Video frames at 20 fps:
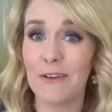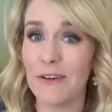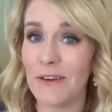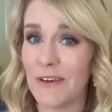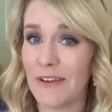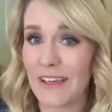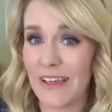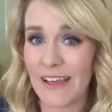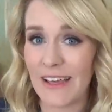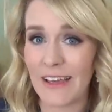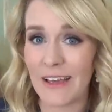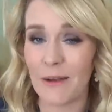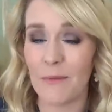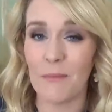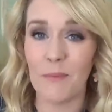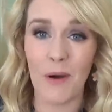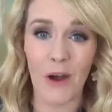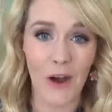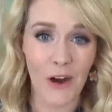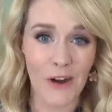cooking,
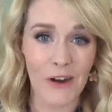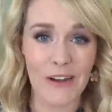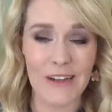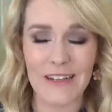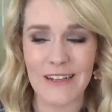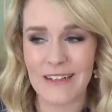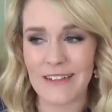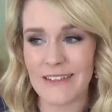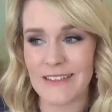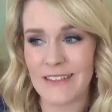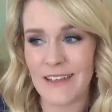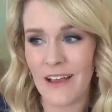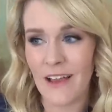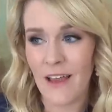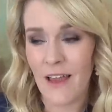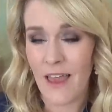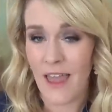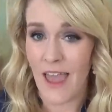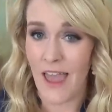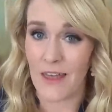parties,
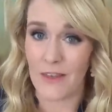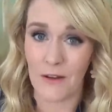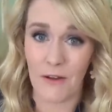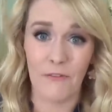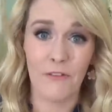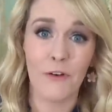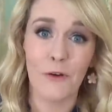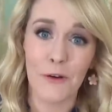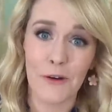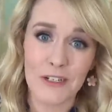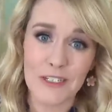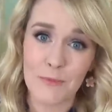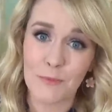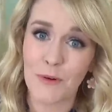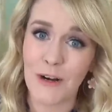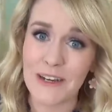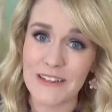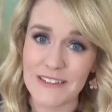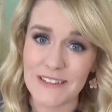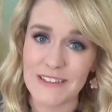and of course
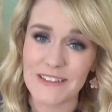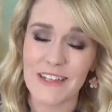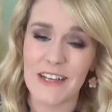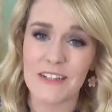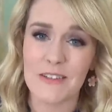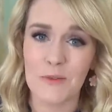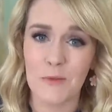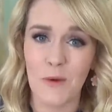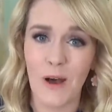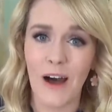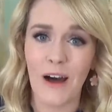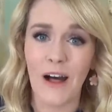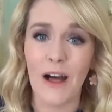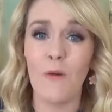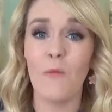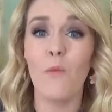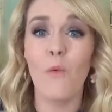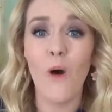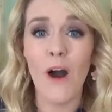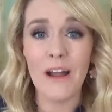presents as well.
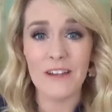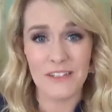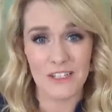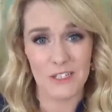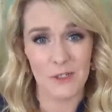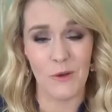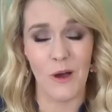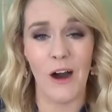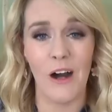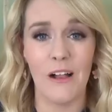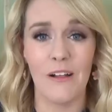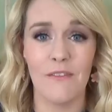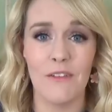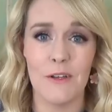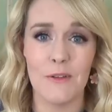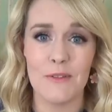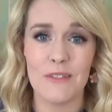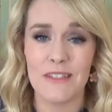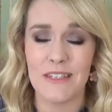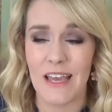I want to do all of
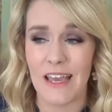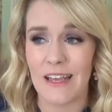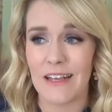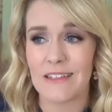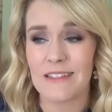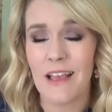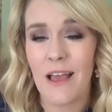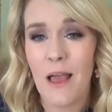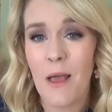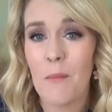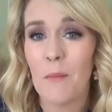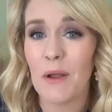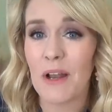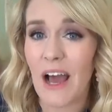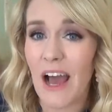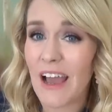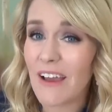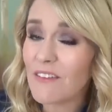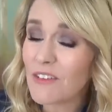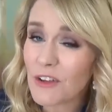those things. But
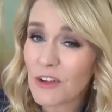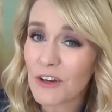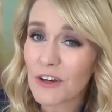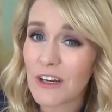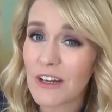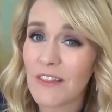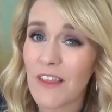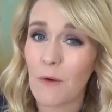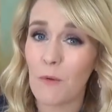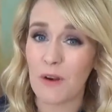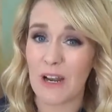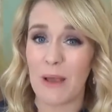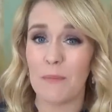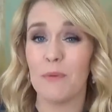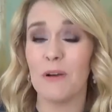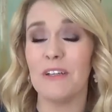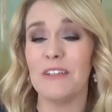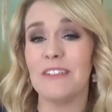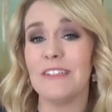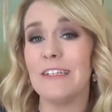I've learned that when I
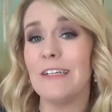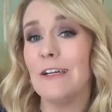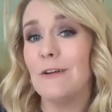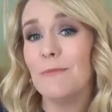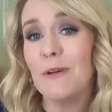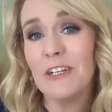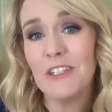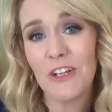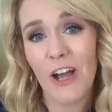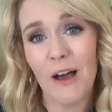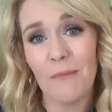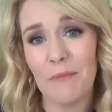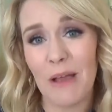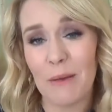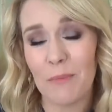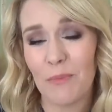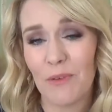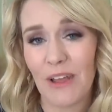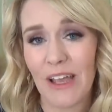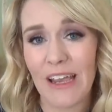put too much on
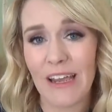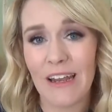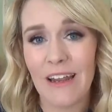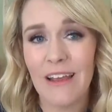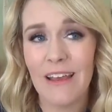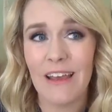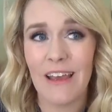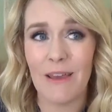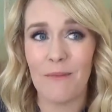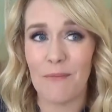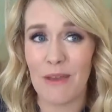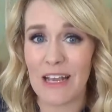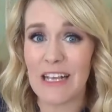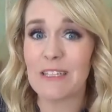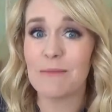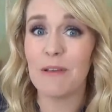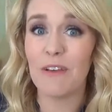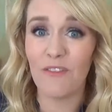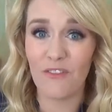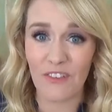my plate, it
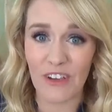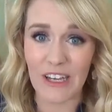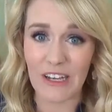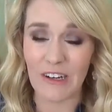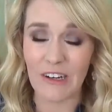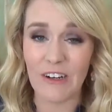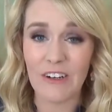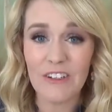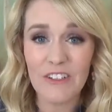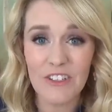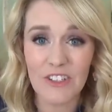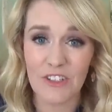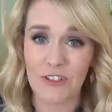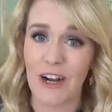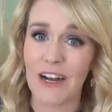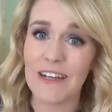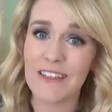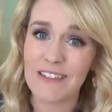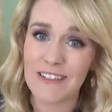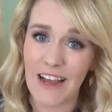makes me feel
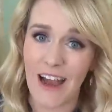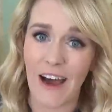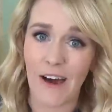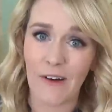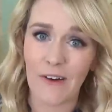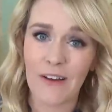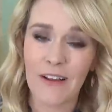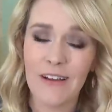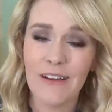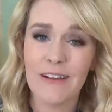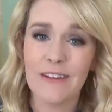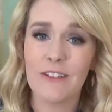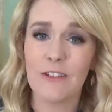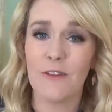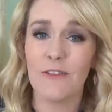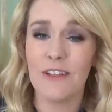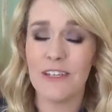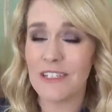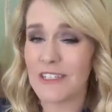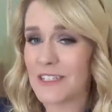stressed out.
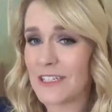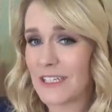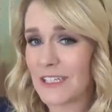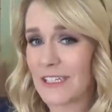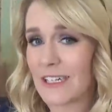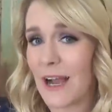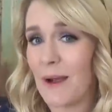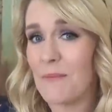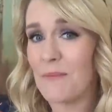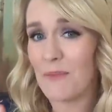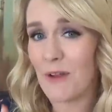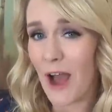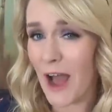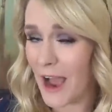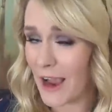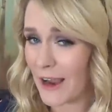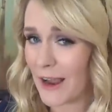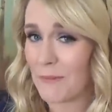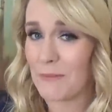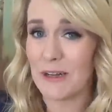So this year, I'm
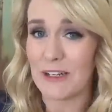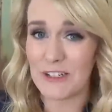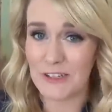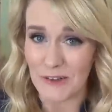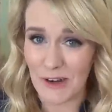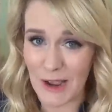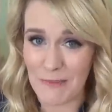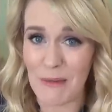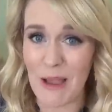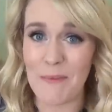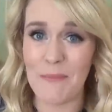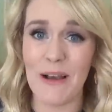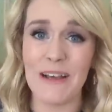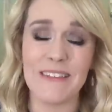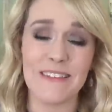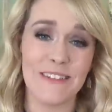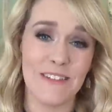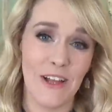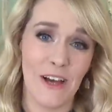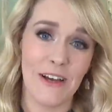gonna try my
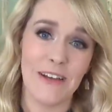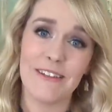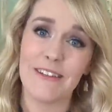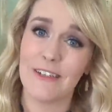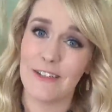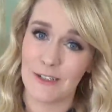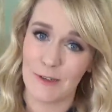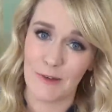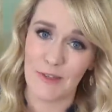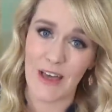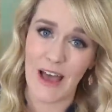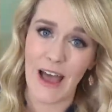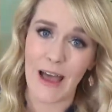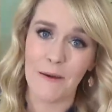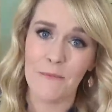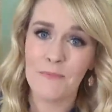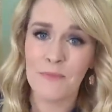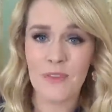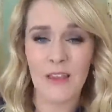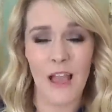best not to do
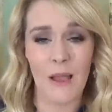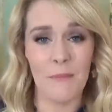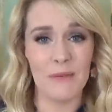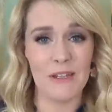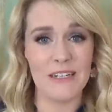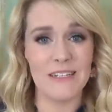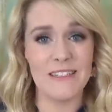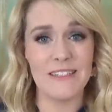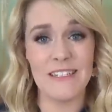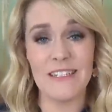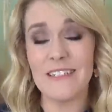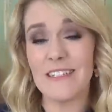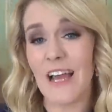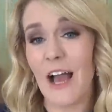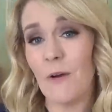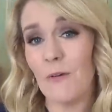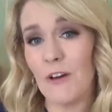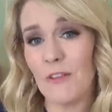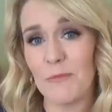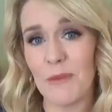that. I'm gonna sit
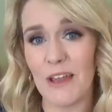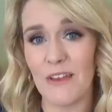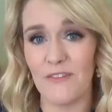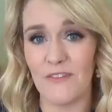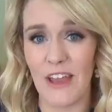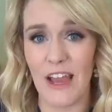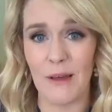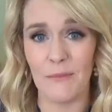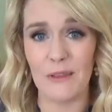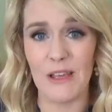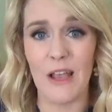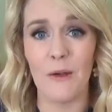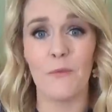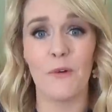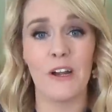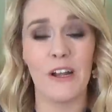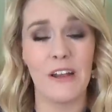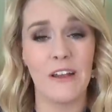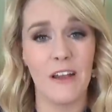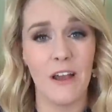down with my family and
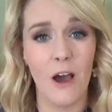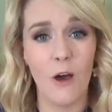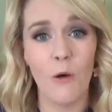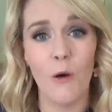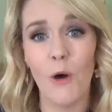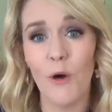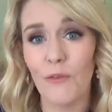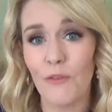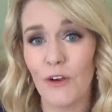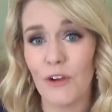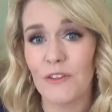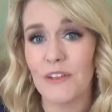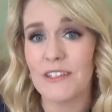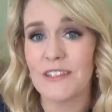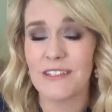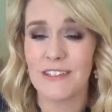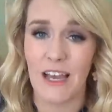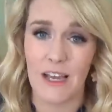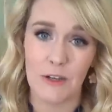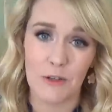we're gonna go over the
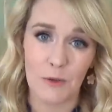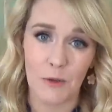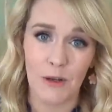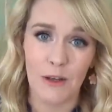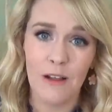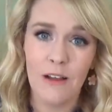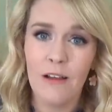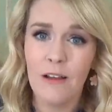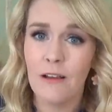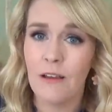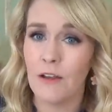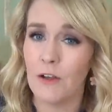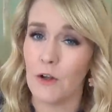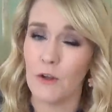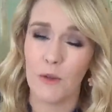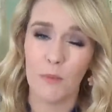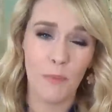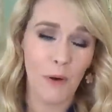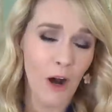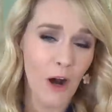schedule, you know,
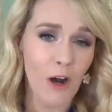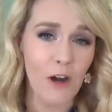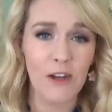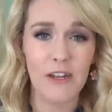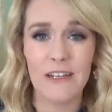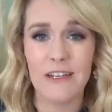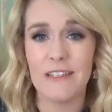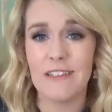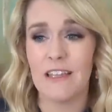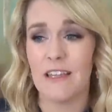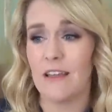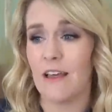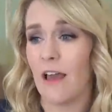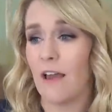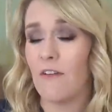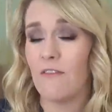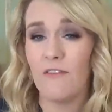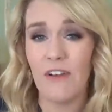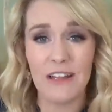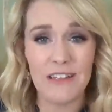the parties and
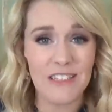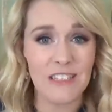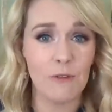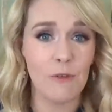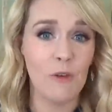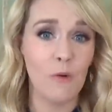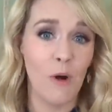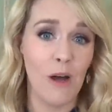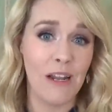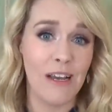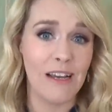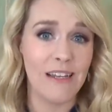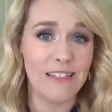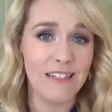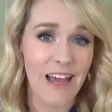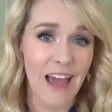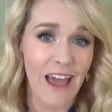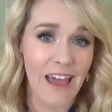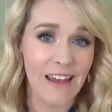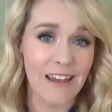the events that we wanna
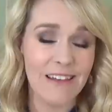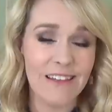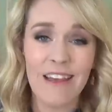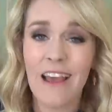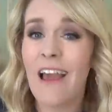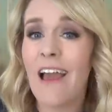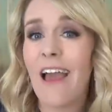attend,